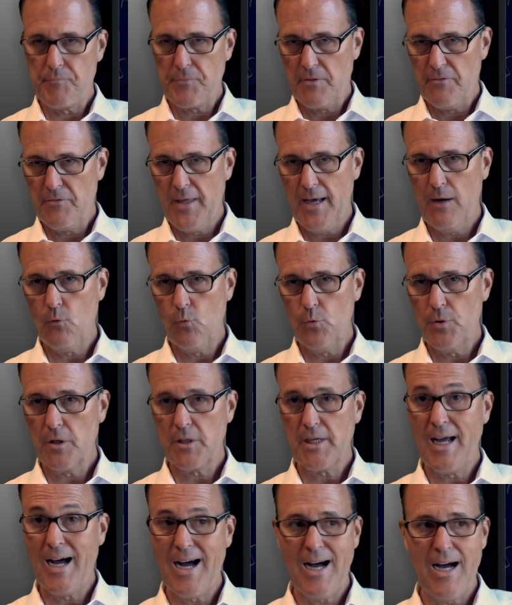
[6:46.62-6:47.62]
That would
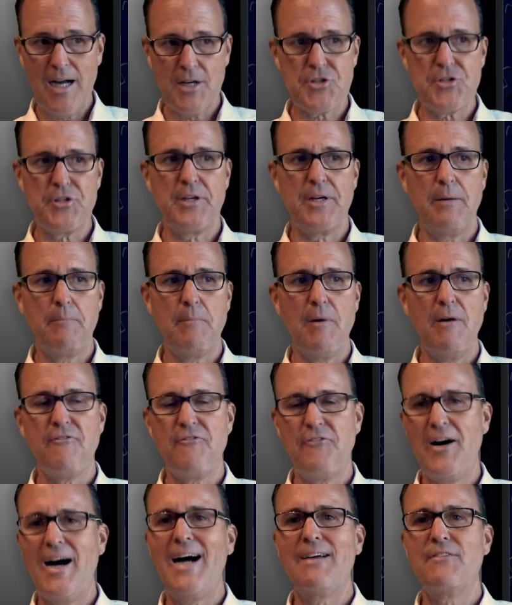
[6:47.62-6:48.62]
cost them
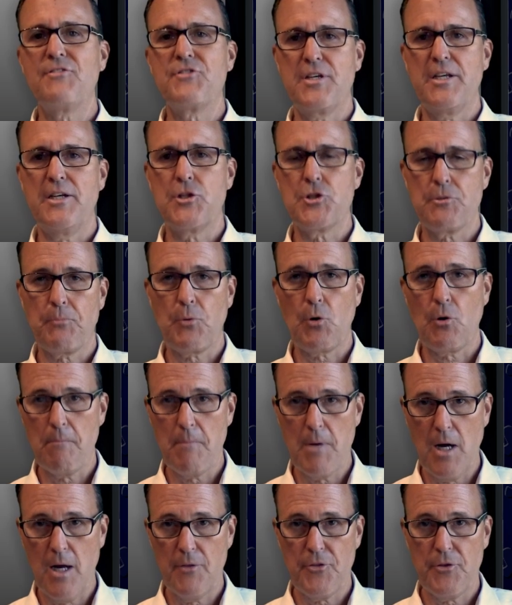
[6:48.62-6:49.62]
5 cents per
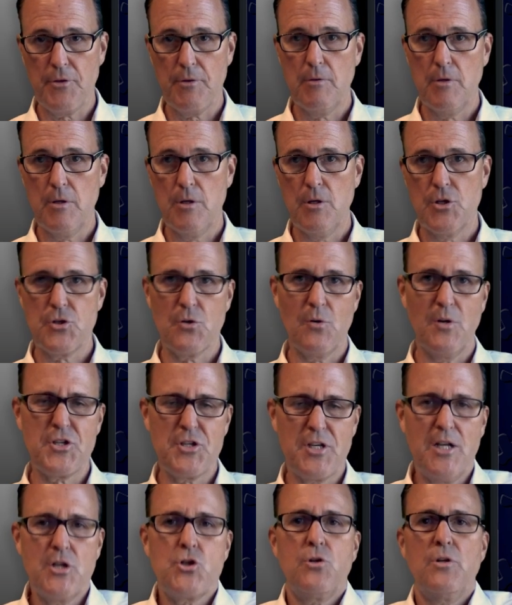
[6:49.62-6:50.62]
month. So
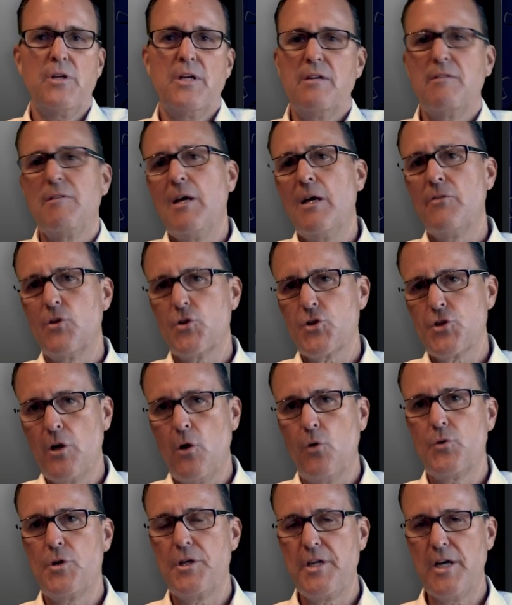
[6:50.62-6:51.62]
essentially, there's
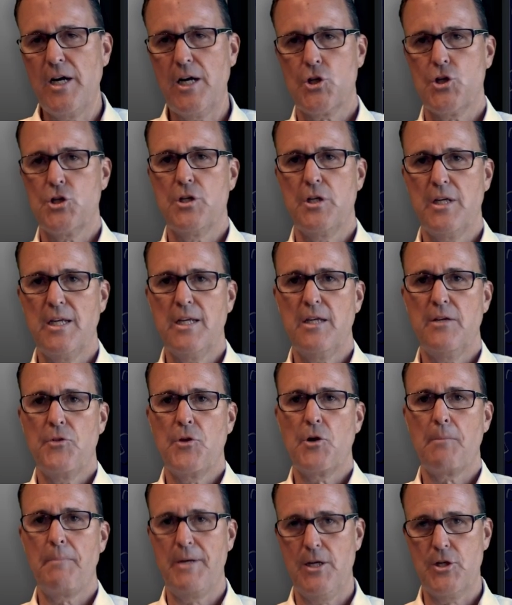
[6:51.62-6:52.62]
no deduction in
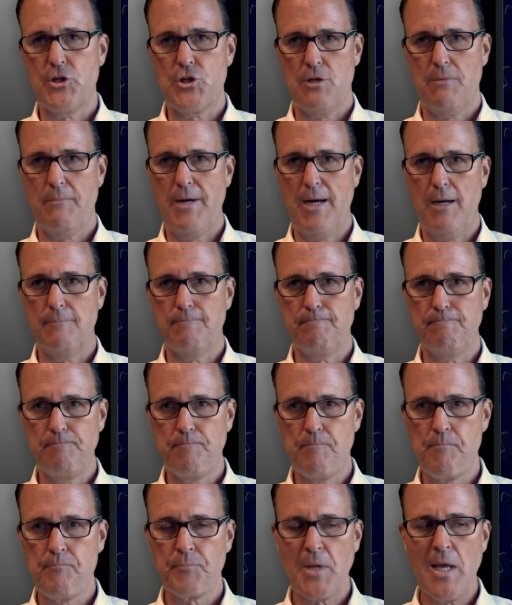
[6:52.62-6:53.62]
their pension amount.
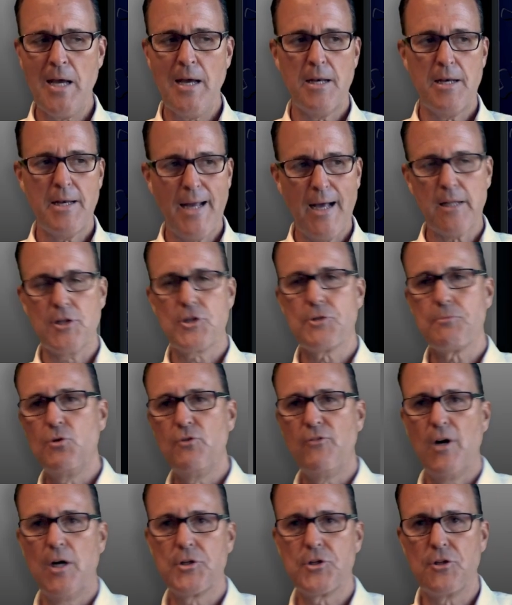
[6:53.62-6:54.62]
Now let's
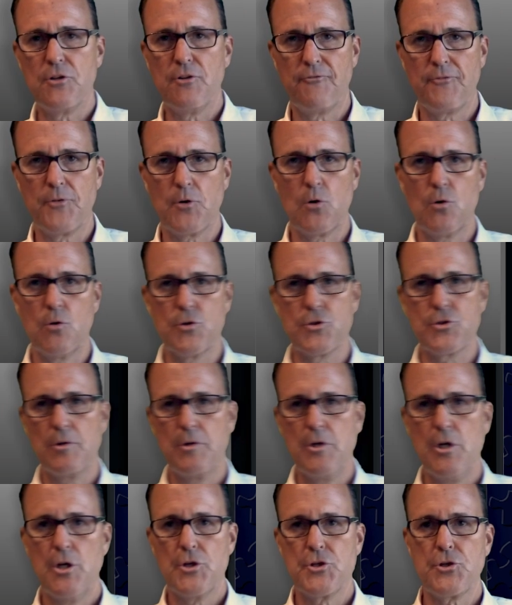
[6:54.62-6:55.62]
move on to the
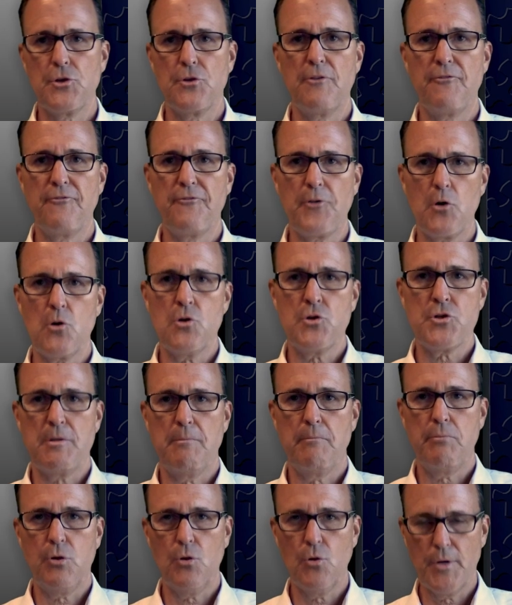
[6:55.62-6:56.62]
FERS. So the FERS
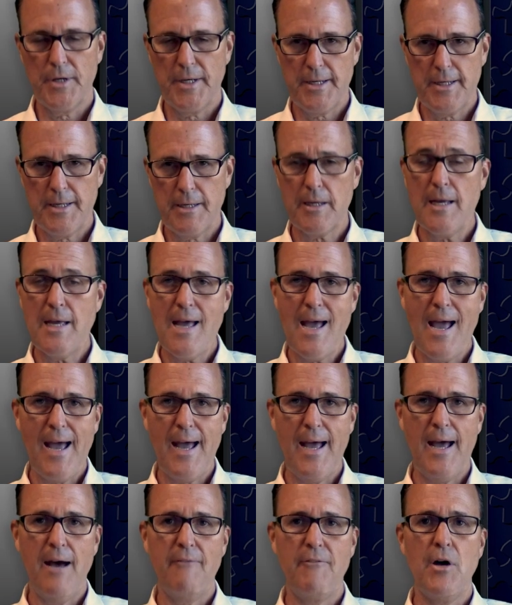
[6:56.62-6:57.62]
employee
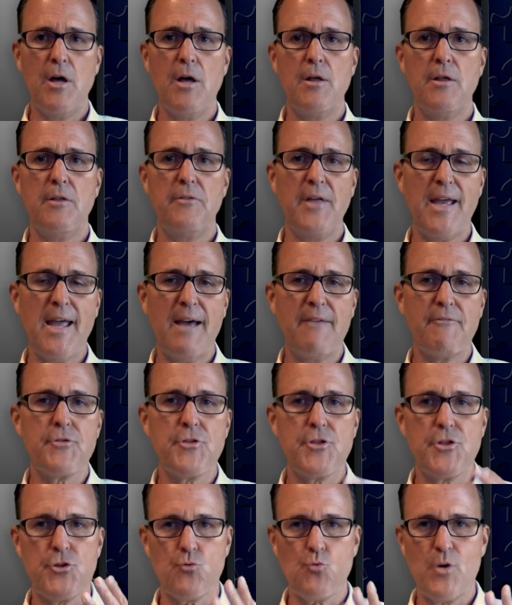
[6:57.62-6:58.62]
have
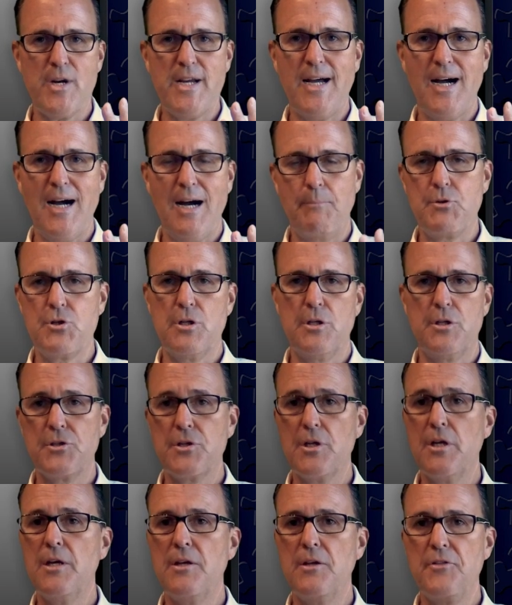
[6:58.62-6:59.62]
3
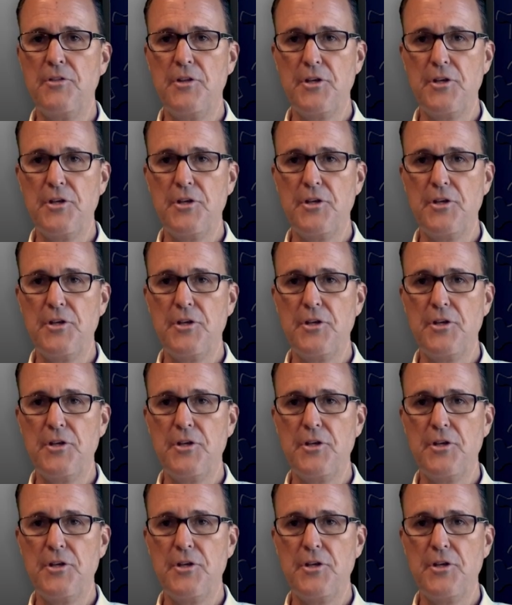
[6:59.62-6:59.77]
options. The